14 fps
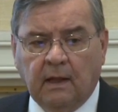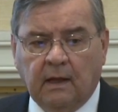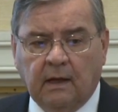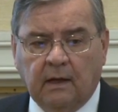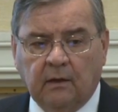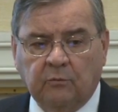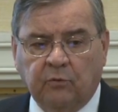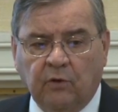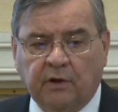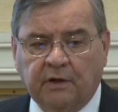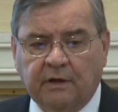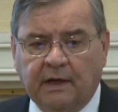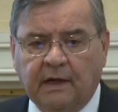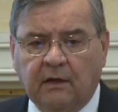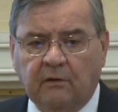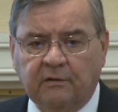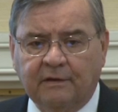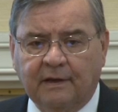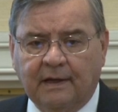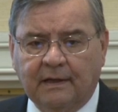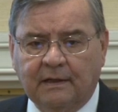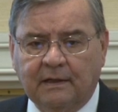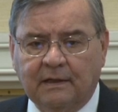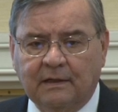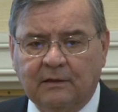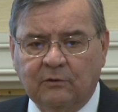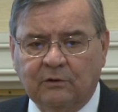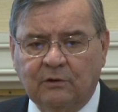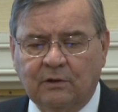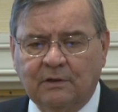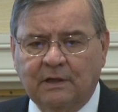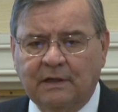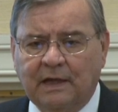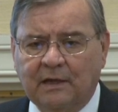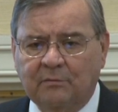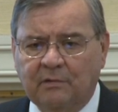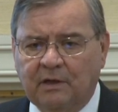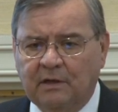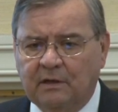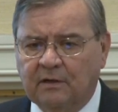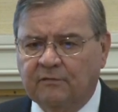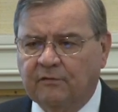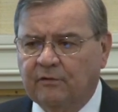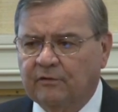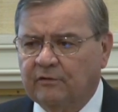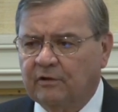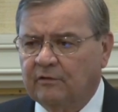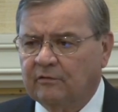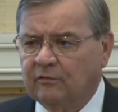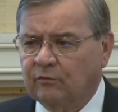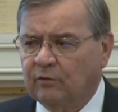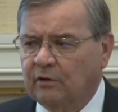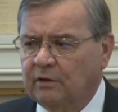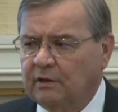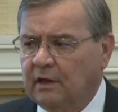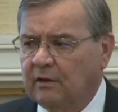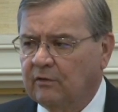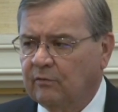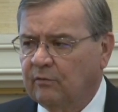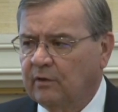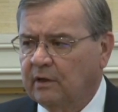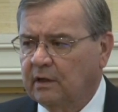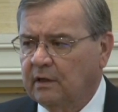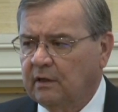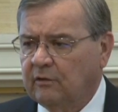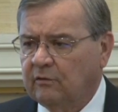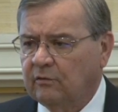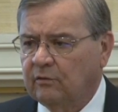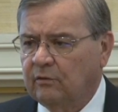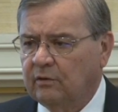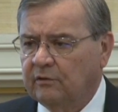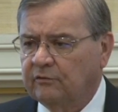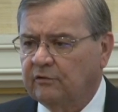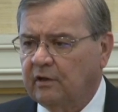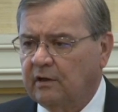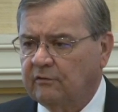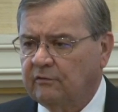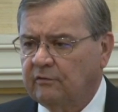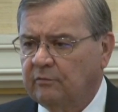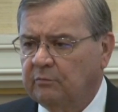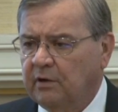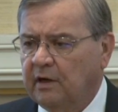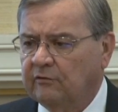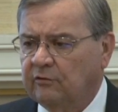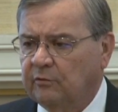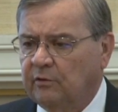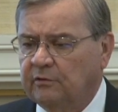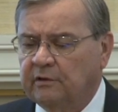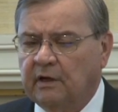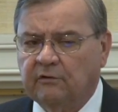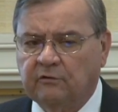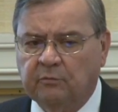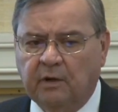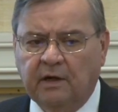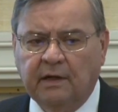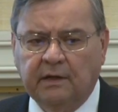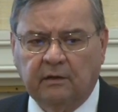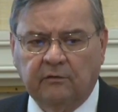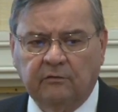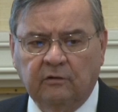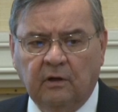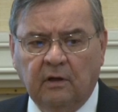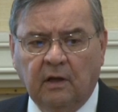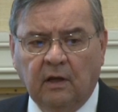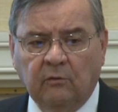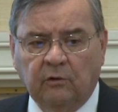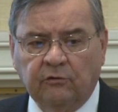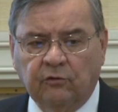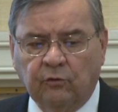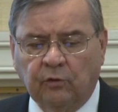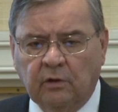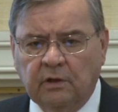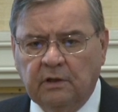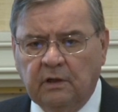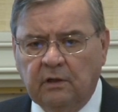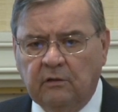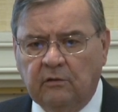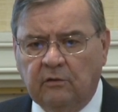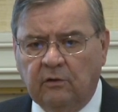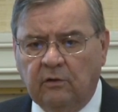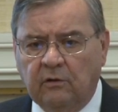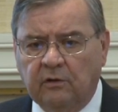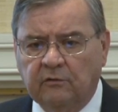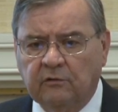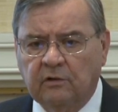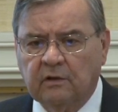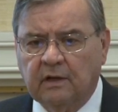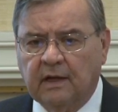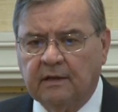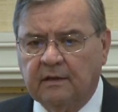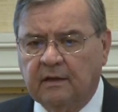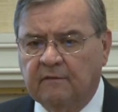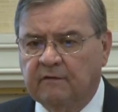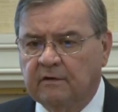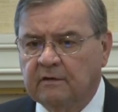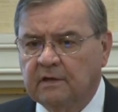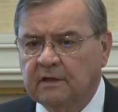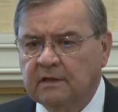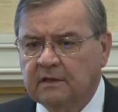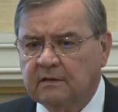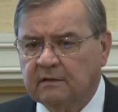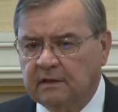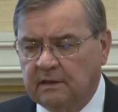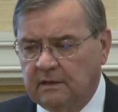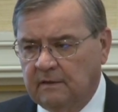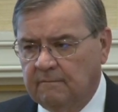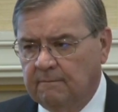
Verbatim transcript: uh, pointed out that looking at mean differences is really not the way to assess possible test bias. What you really need to do is look at the validity